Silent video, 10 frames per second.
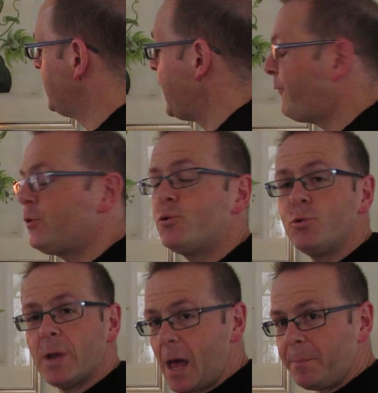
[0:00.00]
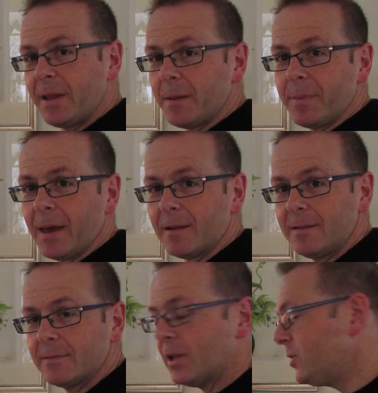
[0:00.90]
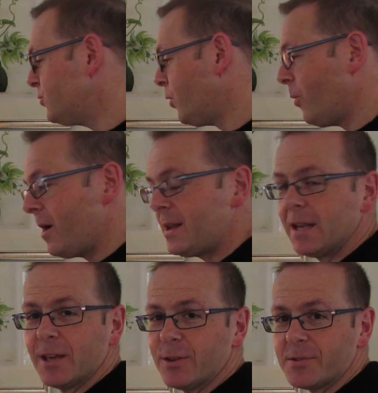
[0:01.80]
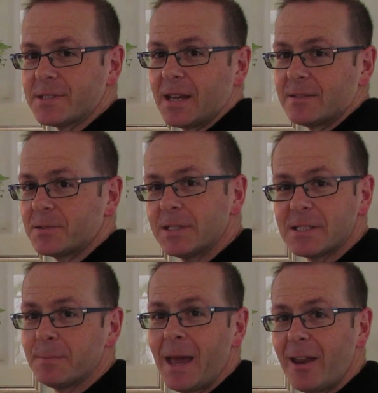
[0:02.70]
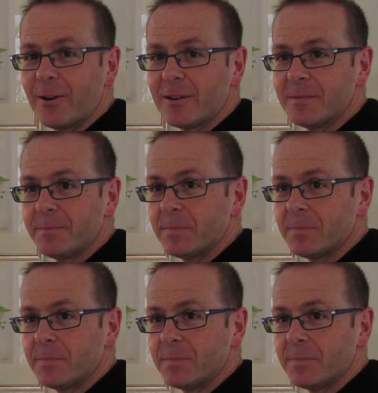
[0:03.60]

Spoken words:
If you do not play pedals, then you don't want any of those sounds, so it doesn't matter.